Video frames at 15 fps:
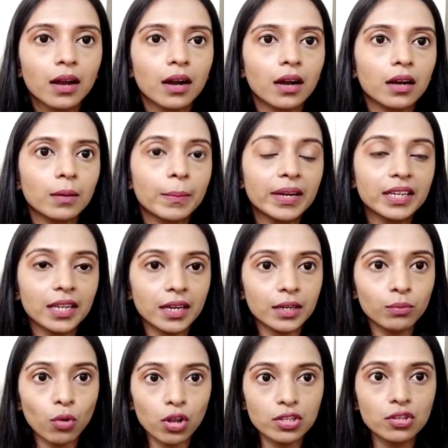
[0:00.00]
but
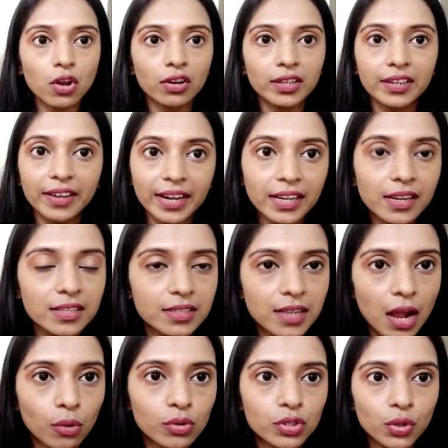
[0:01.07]
it was on a great
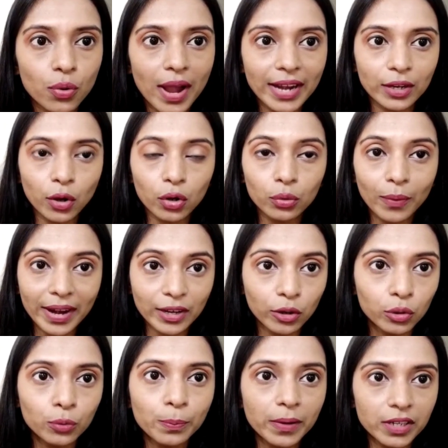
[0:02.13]
discount, so I thought why
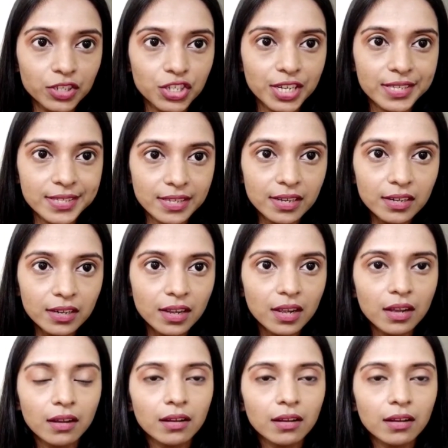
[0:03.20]
not to purchase it.